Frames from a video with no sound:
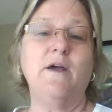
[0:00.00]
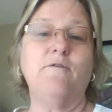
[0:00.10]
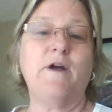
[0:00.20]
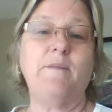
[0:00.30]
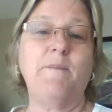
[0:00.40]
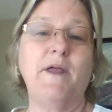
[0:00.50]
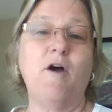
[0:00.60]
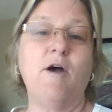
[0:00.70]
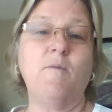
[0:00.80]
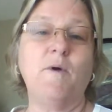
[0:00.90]
friend me
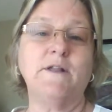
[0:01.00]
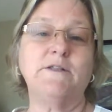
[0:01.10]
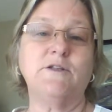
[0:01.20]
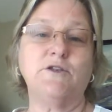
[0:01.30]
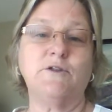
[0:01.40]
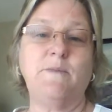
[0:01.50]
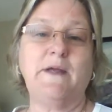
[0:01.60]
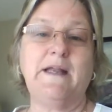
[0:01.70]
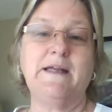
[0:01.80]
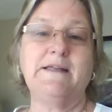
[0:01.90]
on one of the social
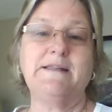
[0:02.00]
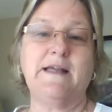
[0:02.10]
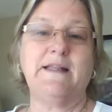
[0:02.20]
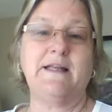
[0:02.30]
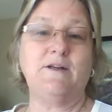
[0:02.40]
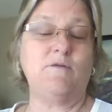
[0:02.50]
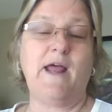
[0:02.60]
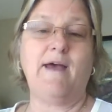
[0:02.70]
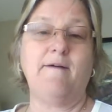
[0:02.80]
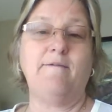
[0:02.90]
medias and they
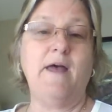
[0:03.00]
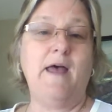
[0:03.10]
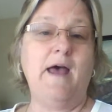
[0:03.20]
don't have